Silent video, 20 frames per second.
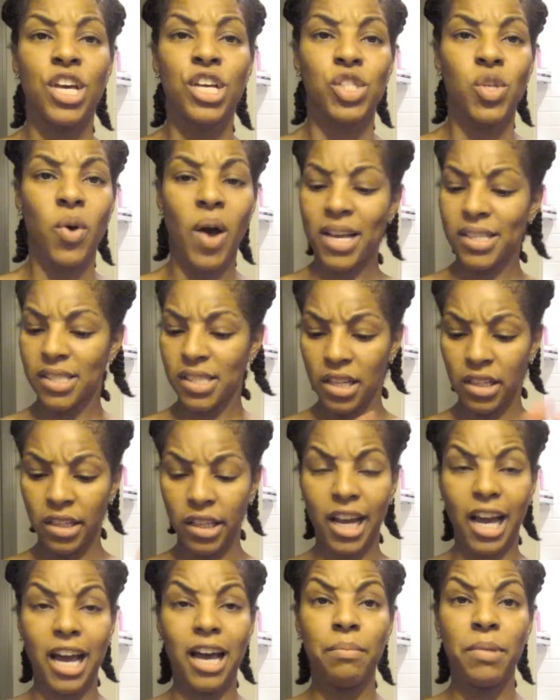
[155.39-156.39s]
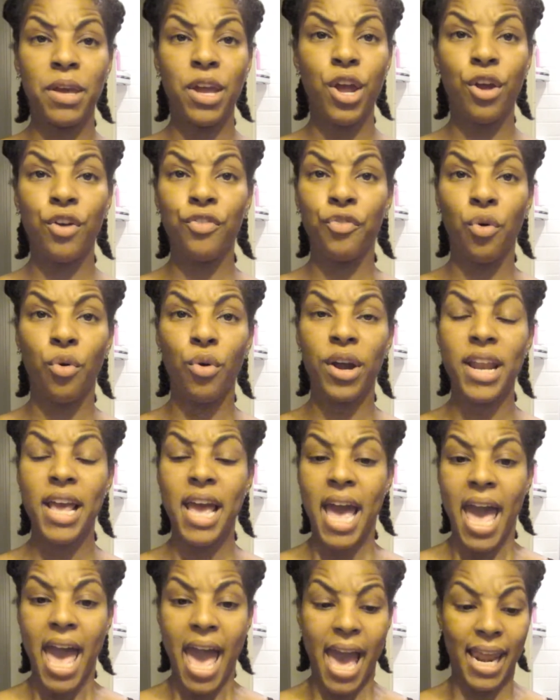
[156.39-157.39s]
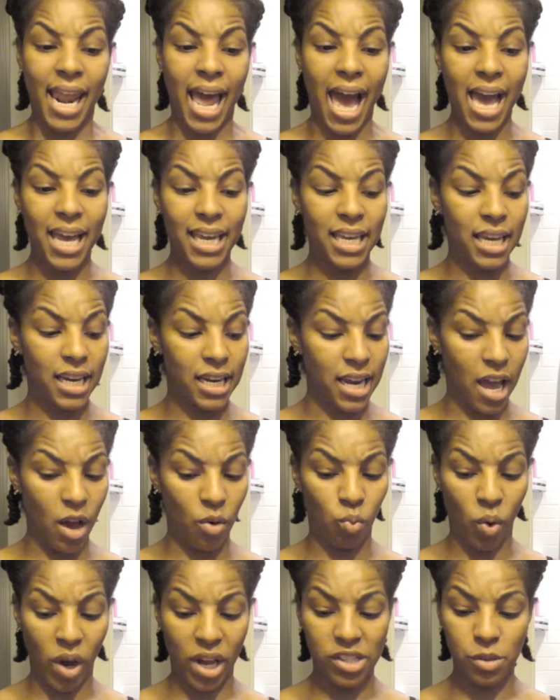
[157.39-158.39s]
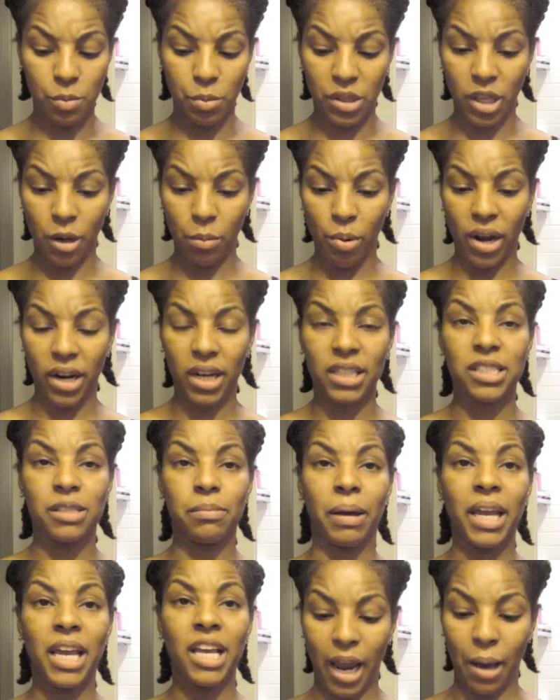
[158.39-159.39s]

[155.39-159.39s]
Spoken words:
So I said, look, I'm here for it, and I cannot wait to put that product in my head.